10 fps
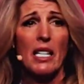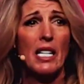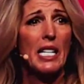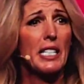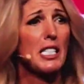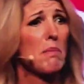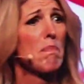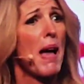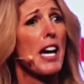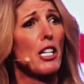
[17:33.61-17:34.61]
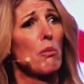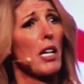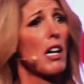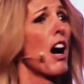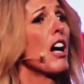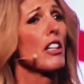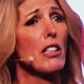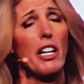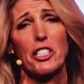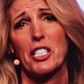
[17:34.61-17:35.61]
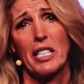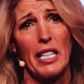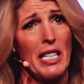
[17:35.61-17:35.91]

It doesn't matter what color our skin